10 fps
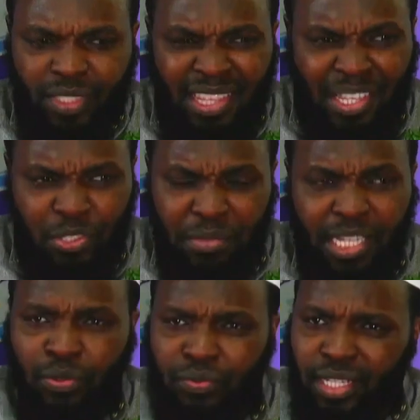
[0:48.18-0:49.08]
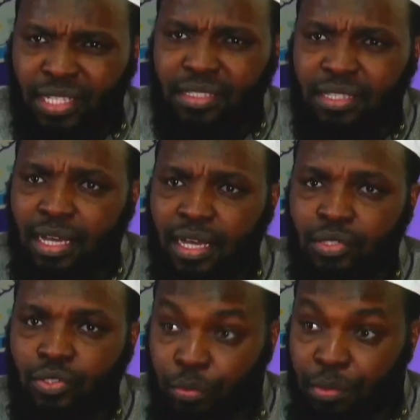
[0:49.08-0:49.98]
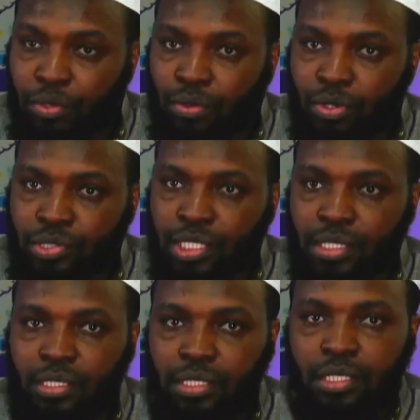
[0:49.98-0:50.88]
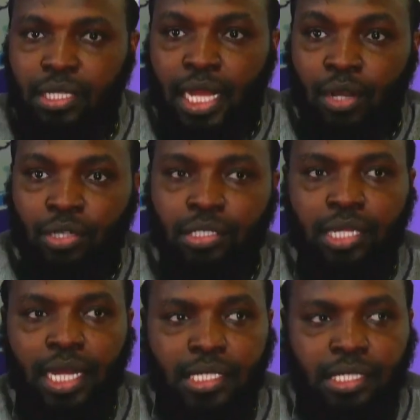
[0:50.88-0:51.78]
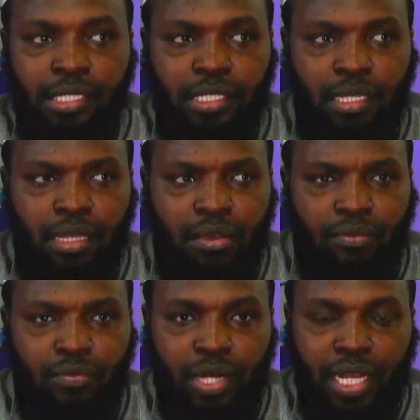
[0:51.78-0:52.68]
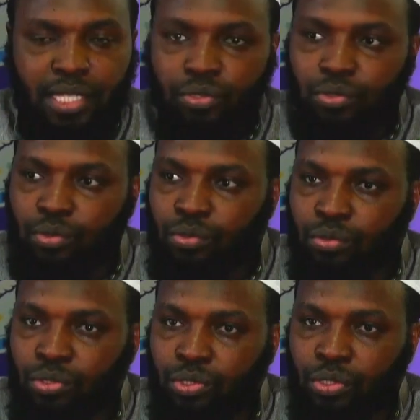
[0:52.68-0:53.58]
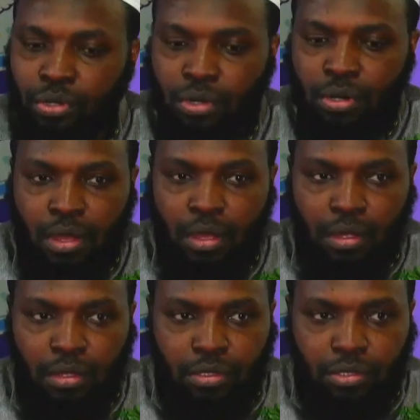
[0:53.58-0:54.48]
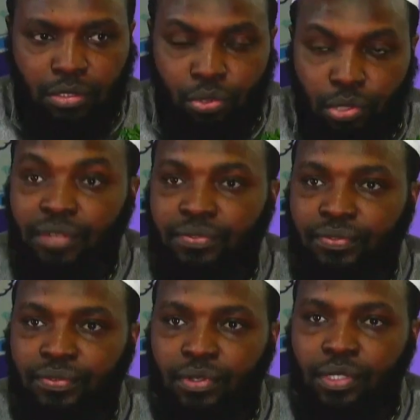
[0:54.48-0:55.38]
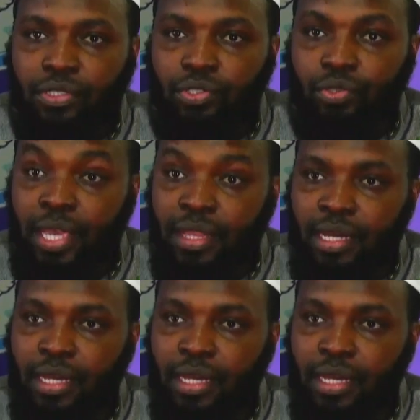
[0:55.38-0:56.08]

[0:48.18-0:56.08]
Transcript: so many conflicts, there are so many wars and a lot. And for us to, you know, to live together,